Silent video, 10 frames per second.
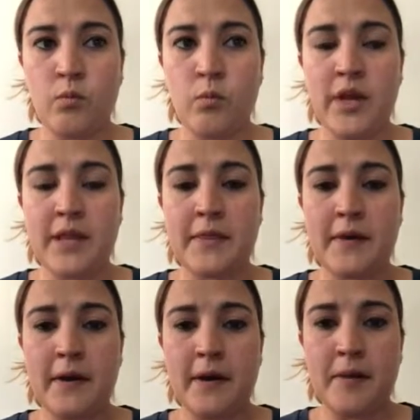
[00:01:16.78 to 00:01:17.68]
with
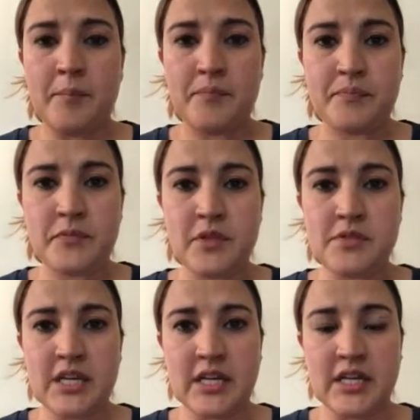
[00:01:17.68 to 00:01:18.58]

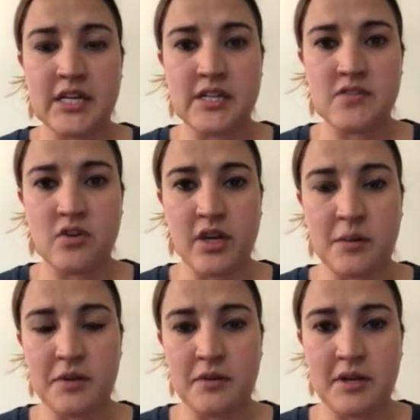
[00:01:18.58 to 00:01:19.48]
using his
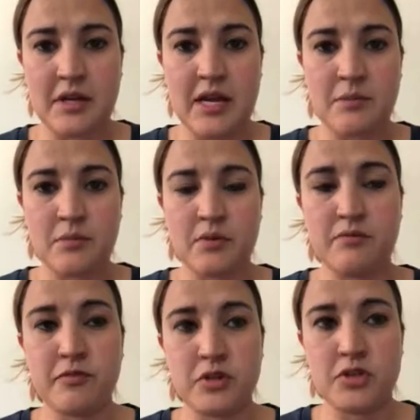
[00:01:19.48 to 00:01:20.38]
vocabulary and
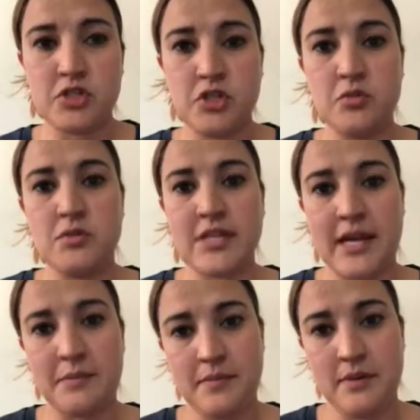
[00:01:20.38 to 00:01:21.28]
preferred to
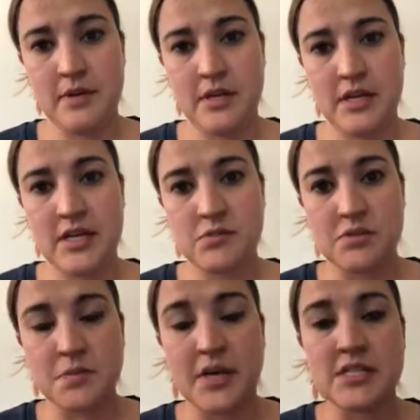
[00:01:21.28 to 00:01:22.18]
type his
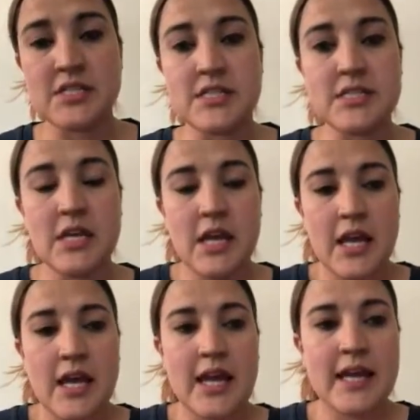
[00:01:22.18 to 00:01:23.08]
responses.
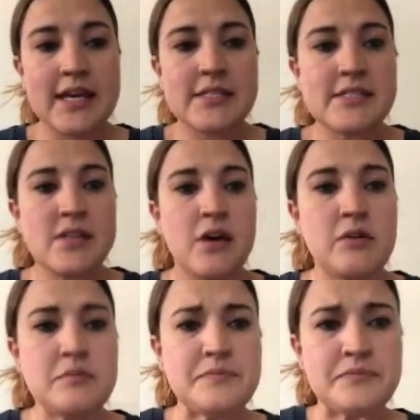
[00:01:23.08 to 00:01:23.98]
And
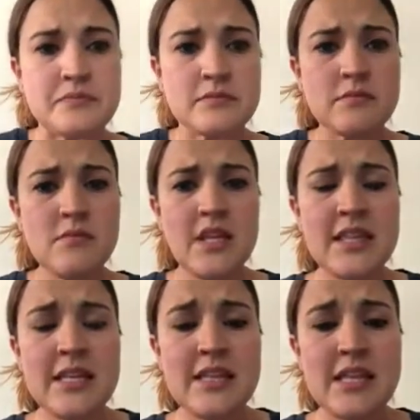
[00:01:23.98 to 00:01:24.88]
so
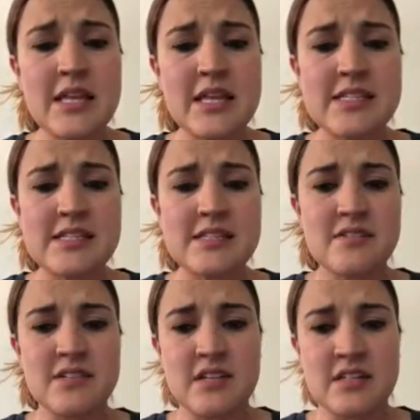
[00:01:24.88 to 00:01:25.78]
I think that
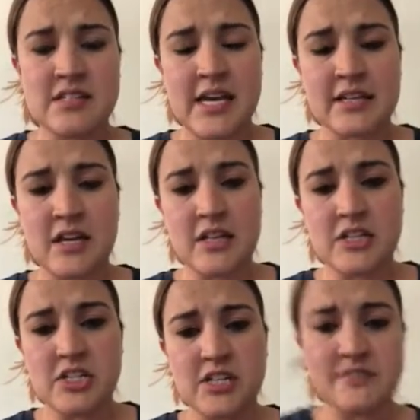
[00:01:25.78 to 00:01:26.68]
assistive
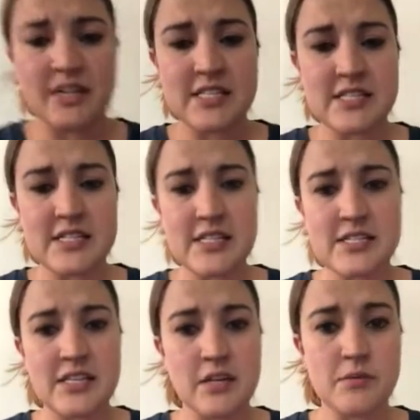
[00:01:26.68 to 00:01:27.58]
technology
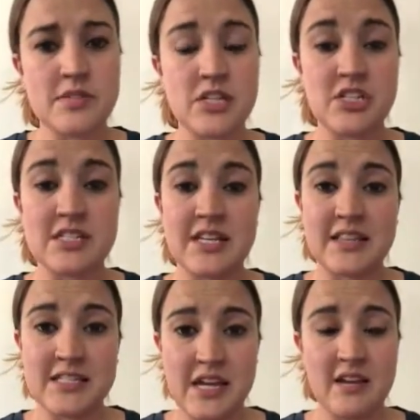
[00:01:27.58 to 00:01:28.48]
devices, such as
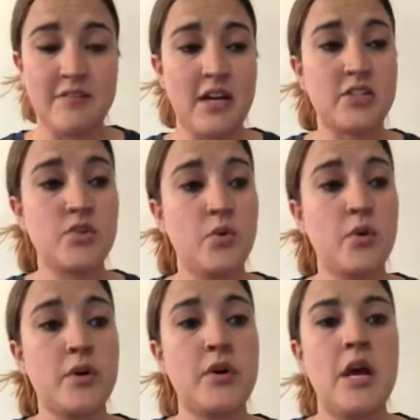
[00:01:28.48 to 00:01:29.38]
like the Dynavox,
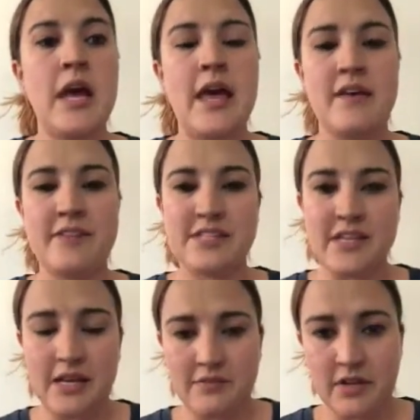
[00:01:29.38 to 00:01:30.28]
or if his
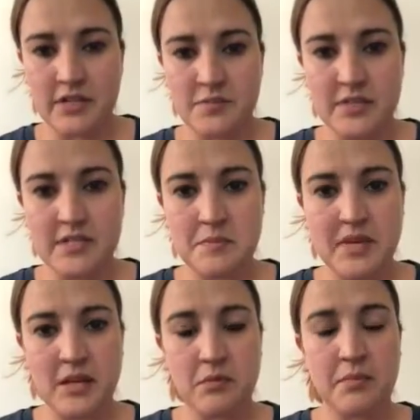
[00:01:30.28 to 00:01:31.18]
Dynavox was
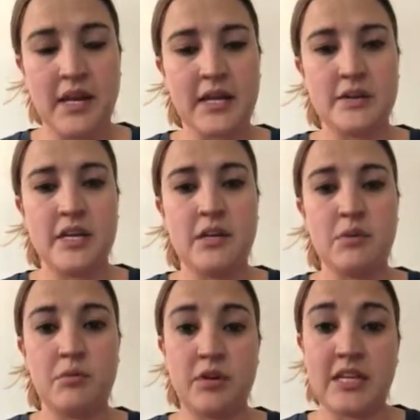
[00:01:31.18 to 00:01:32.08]
being repaired, he
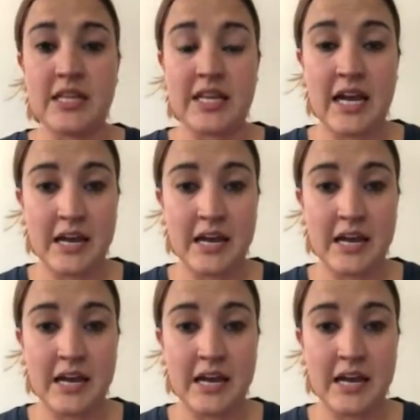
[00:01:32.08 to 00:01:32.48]
would bring in